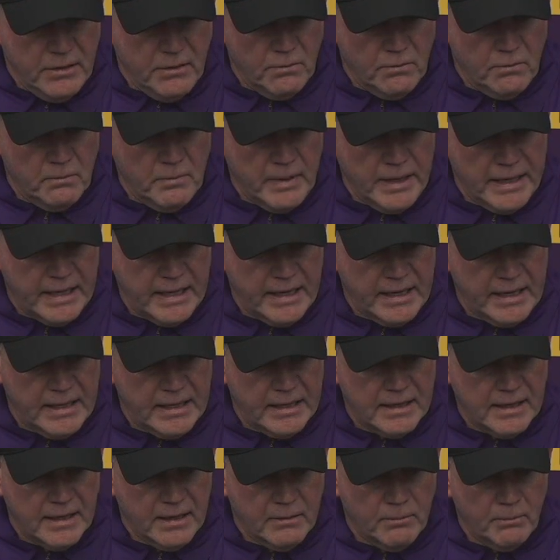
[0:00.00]
make any
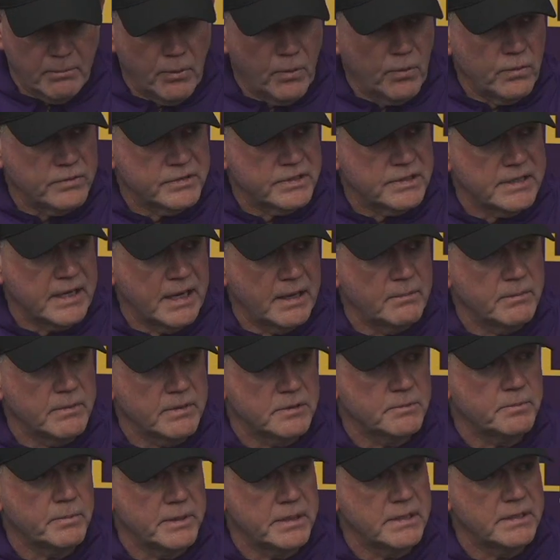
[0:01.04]
kind of bold
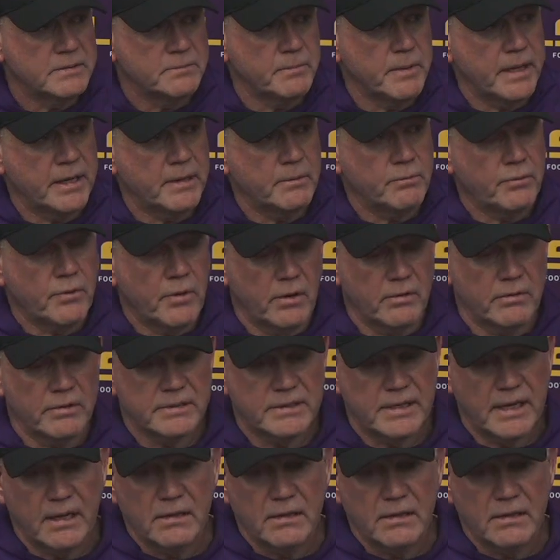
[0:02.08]
statements, but he's making progress.